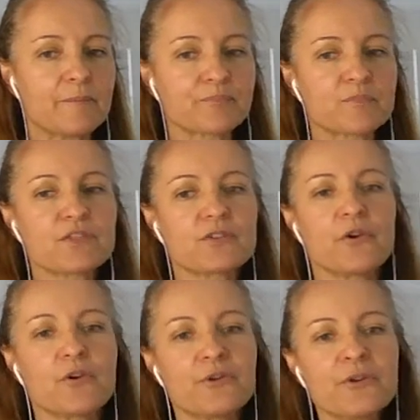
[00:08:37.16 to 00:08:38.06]

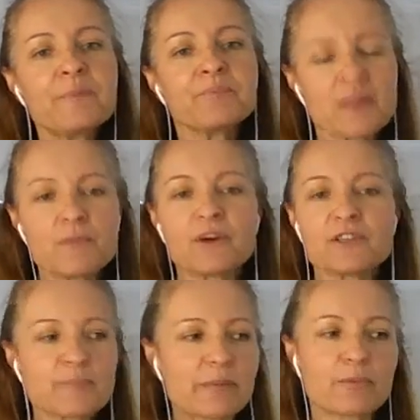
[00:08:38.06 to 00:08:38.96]
So
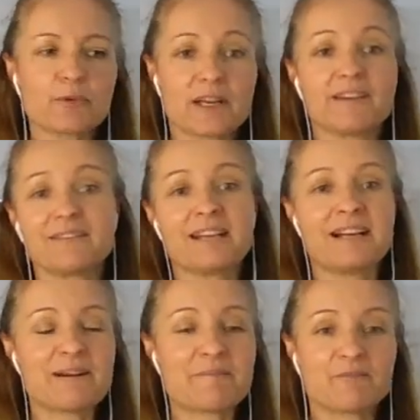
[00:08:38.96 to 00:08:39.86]
most people can
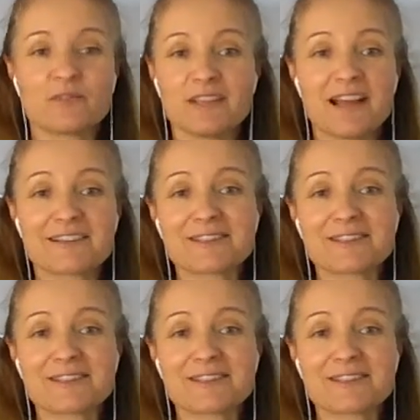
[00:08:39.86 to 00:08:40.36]
relax.